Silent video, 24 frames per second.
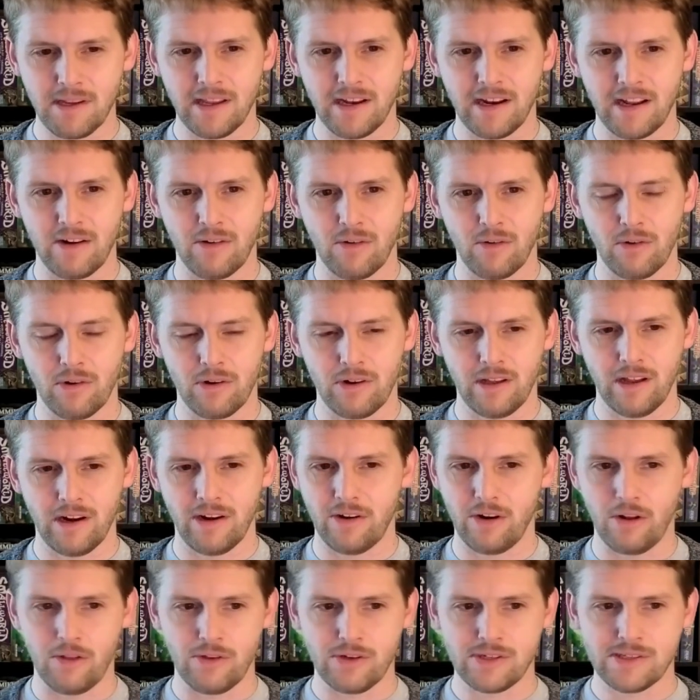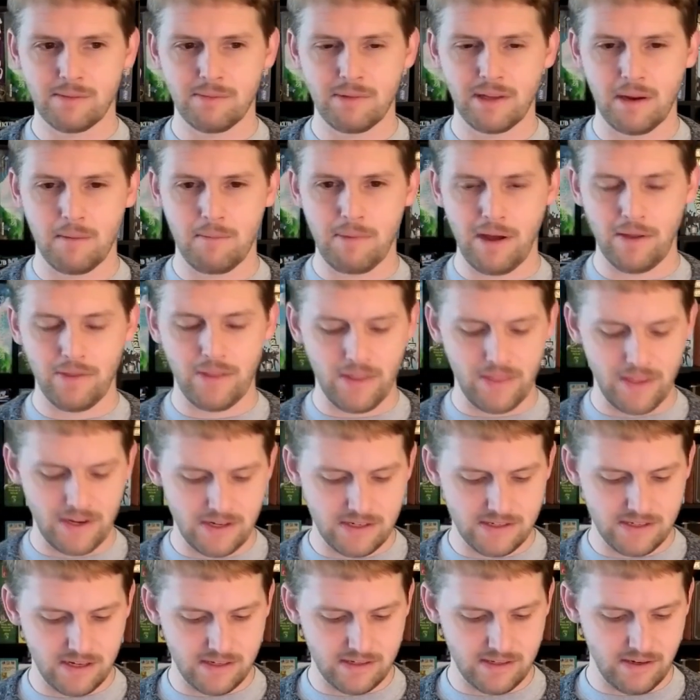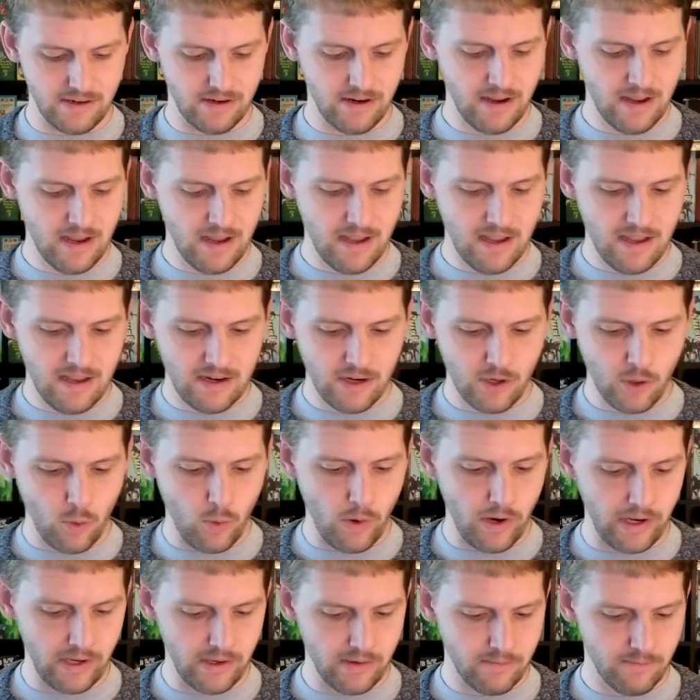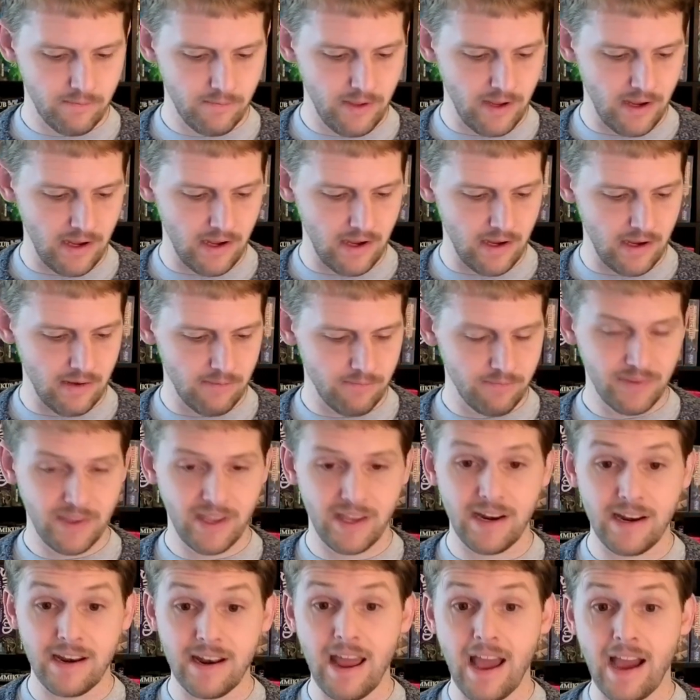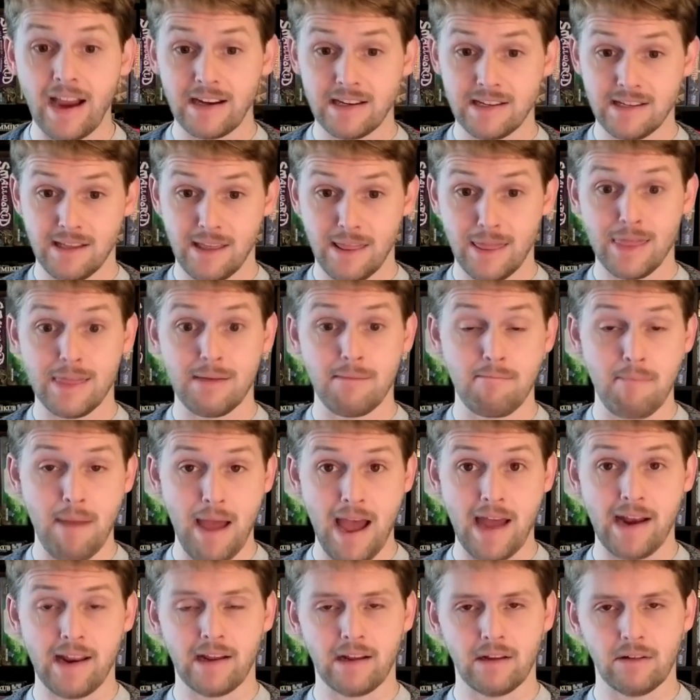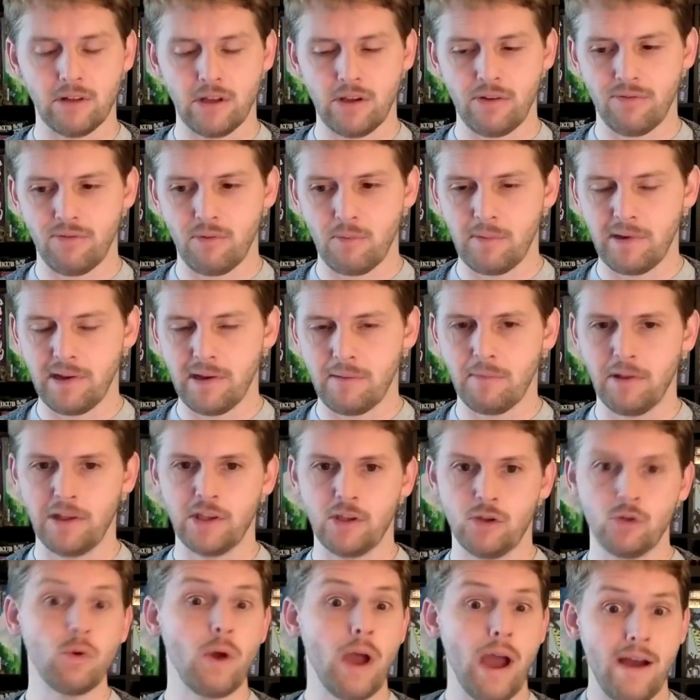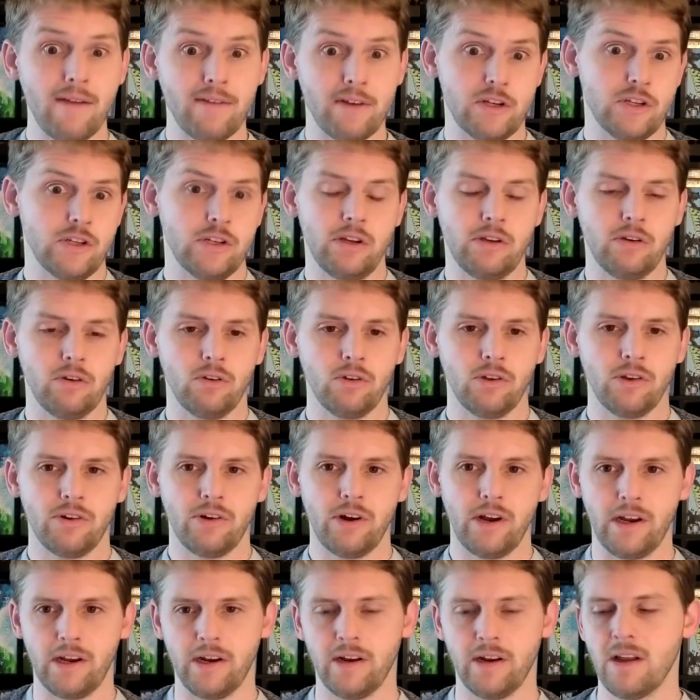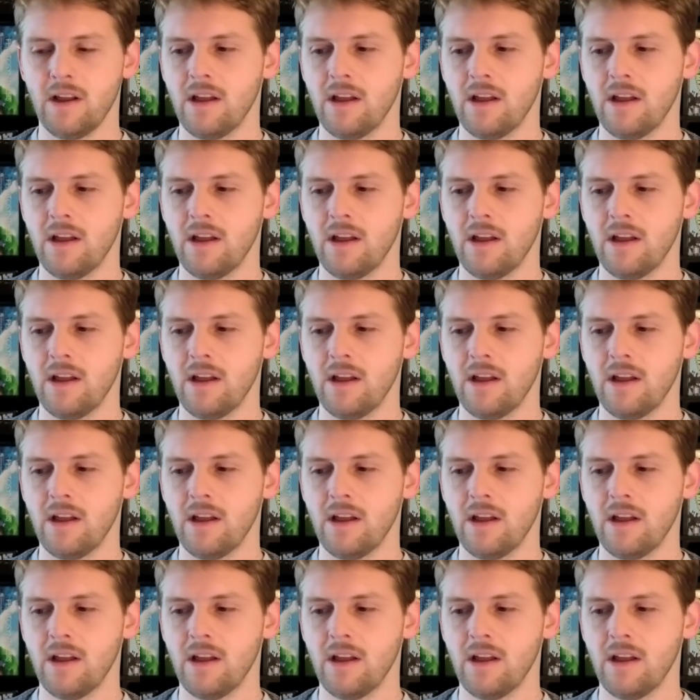And I don't know. There's something about that just doesn't quite connect thematically for me. I'm like, you have a shield, right?